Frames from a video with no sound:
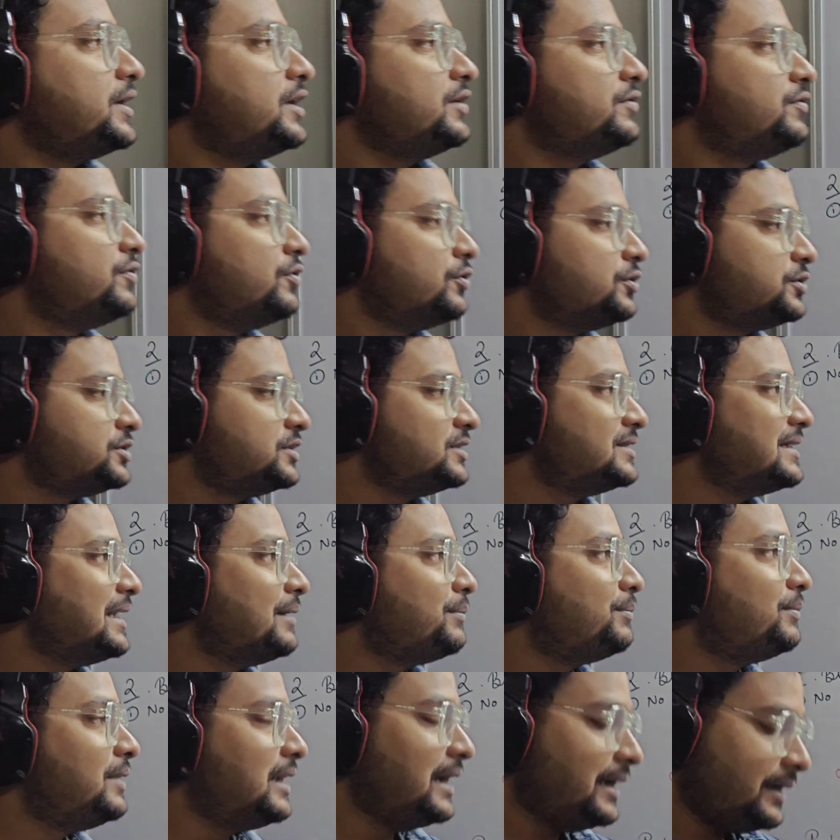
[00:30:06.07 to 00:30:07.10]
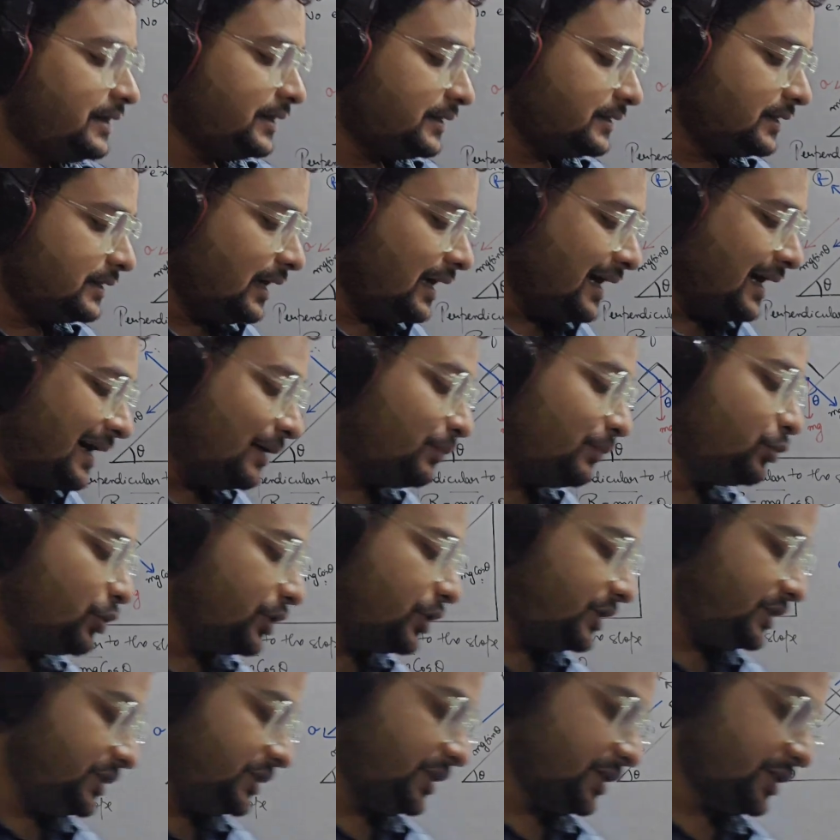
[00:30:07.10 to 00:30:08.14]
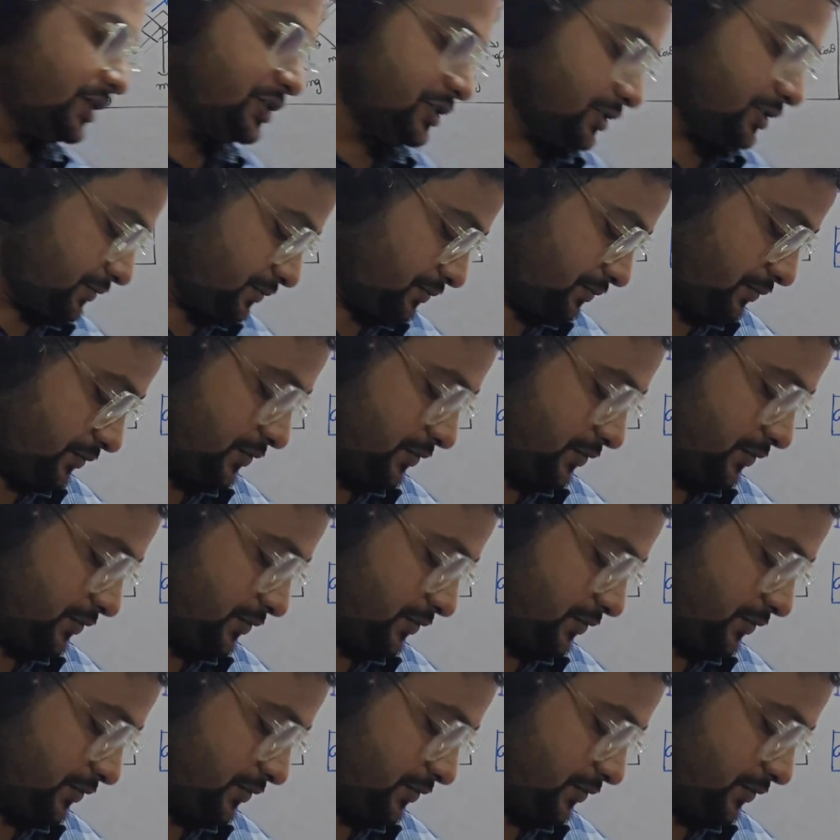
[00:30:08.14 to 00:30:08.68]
where a force is applied in the upward direction.